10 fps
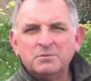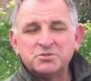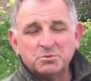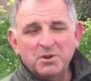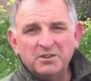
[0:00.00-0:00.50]

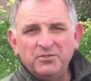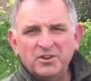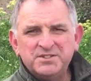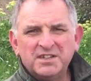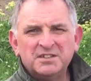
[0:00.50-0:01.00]
was away
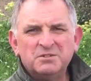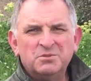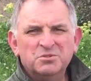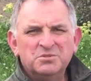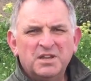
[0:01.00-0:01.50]
fighting in the
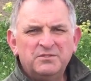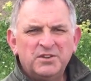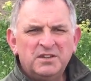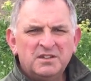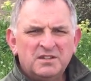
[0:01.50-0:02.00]
Royal
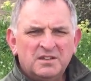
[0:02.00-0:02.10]
Navy.